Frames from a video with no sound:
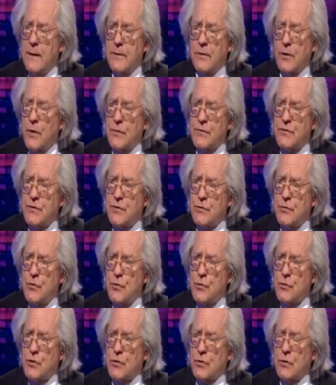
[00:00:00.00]

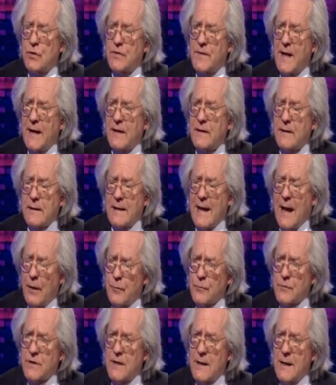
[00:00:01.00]
constitution could that
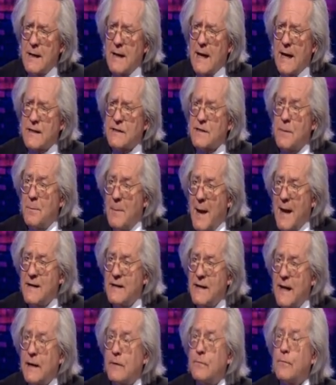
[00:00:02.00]
count as a
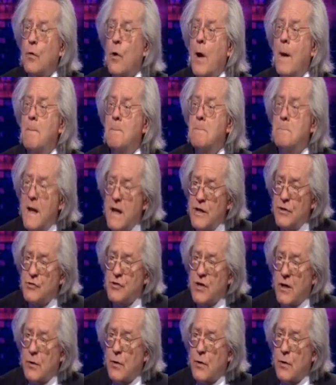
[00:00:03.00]
mandate for a major